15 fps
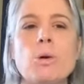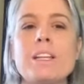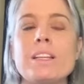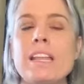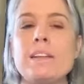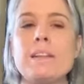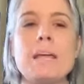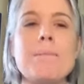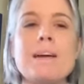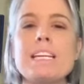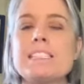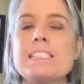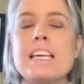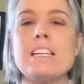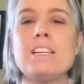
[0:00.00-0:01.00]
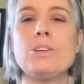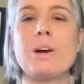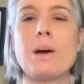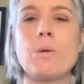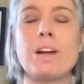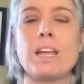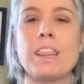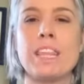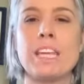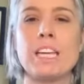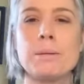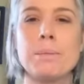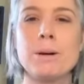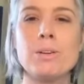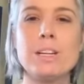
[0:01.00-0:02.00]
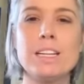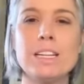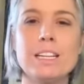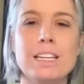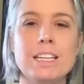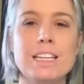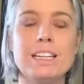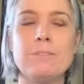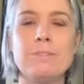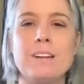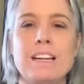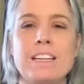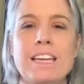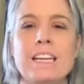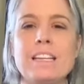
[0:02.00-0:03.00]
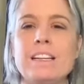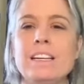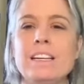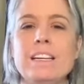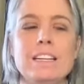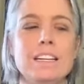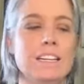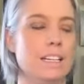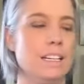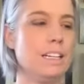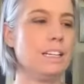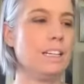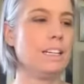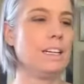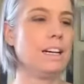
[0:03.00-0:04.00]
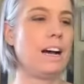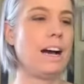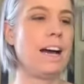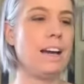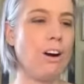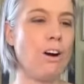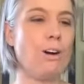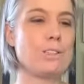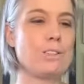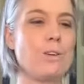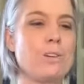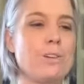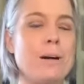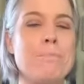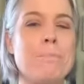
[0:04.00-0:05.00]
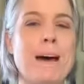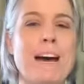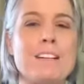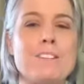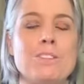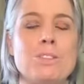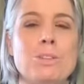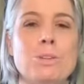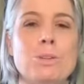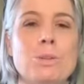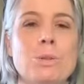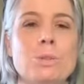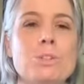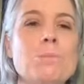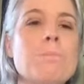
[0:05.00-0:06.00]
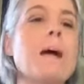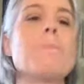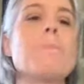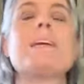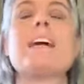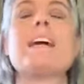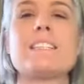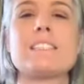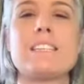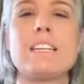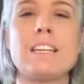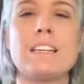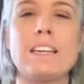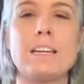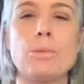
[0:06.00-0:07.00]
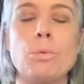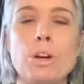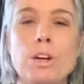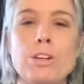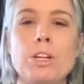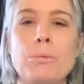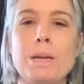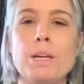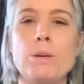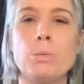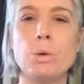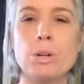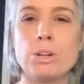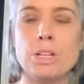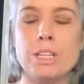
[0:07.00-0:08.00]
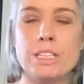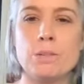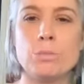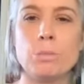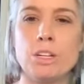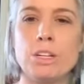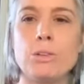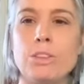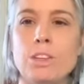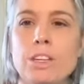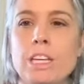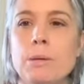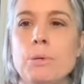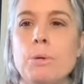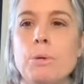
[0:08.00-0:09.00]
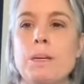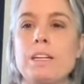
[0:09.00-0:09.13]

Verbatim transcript: And then they might say to you, I want to think about it. Again, I also come back to do you mind me asking, like, what are your main worries and what are you thinking about?